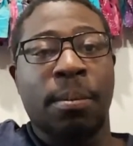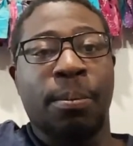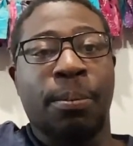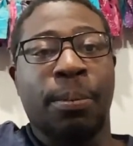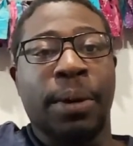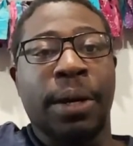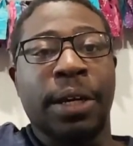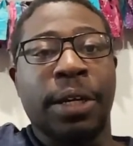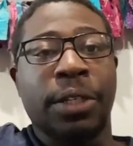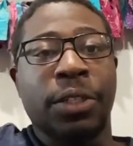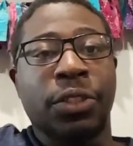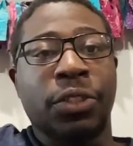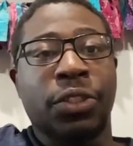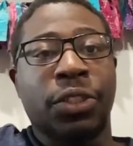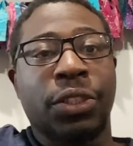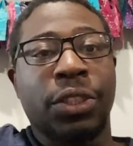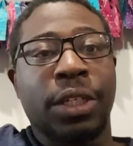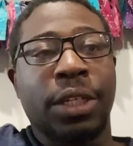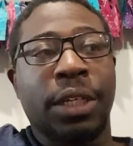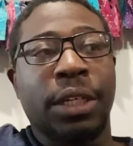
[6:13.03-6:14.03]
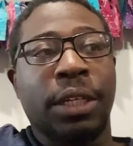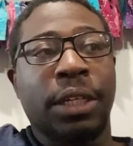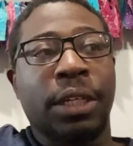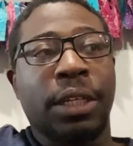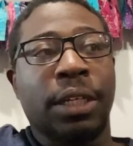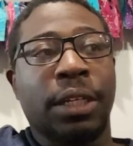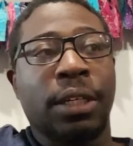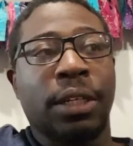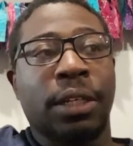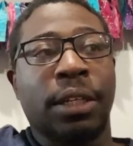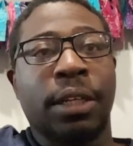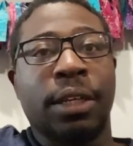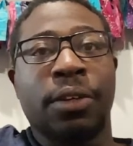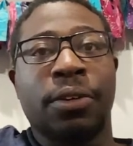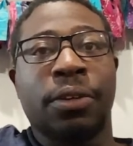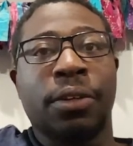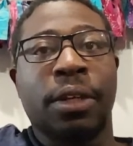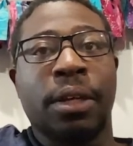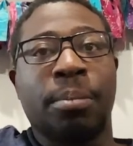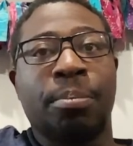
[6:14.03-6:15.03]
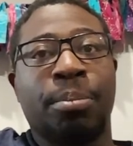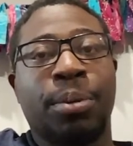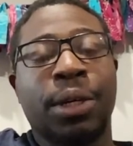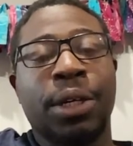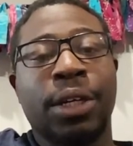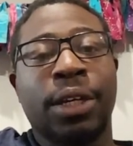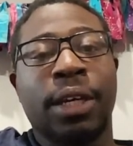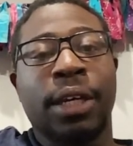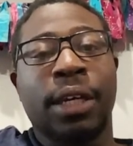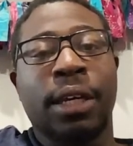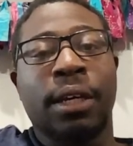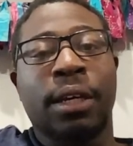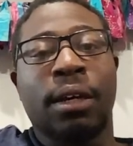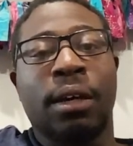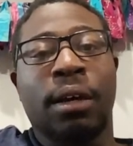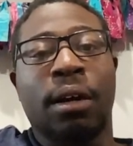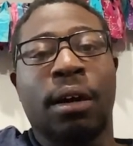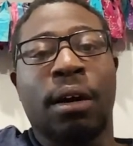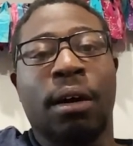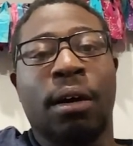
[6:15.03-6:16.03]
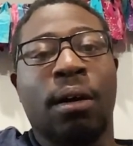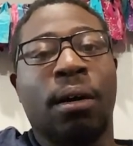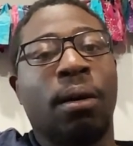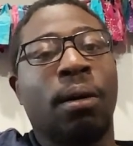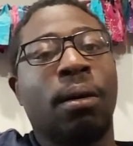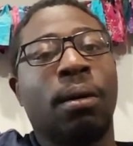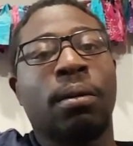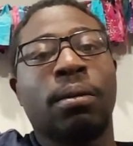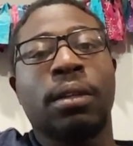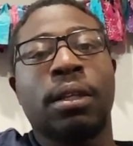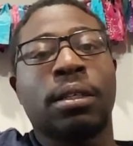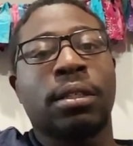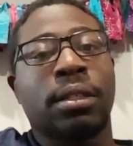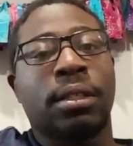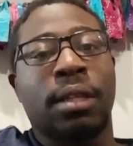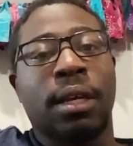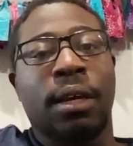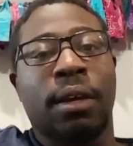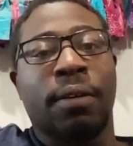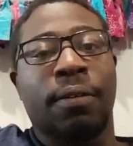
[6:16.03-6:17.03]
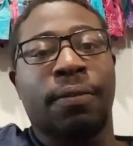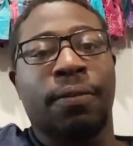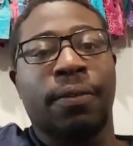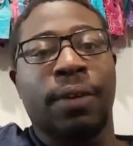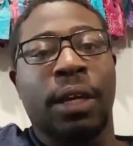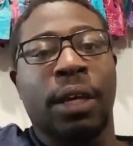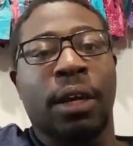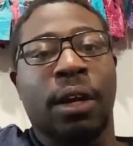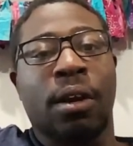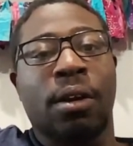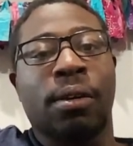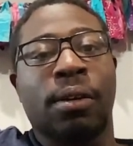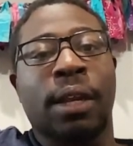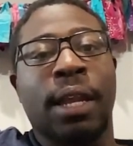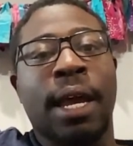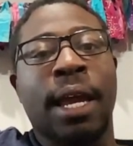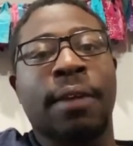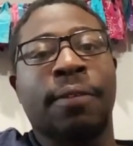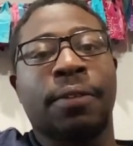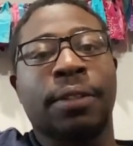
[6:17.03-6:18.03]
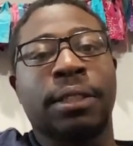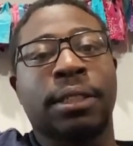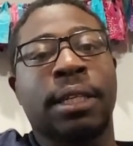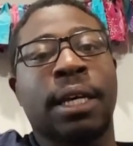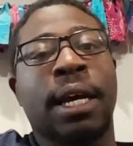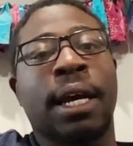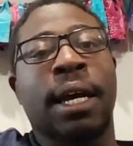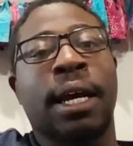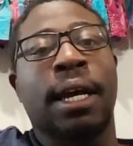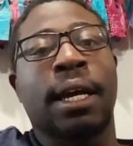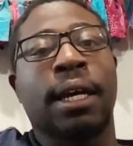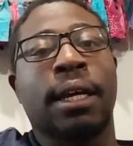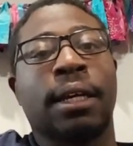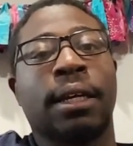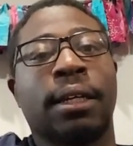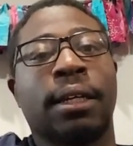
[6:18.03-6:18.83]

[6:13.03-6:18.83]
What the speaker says: but she literally put all the stuff in her life aside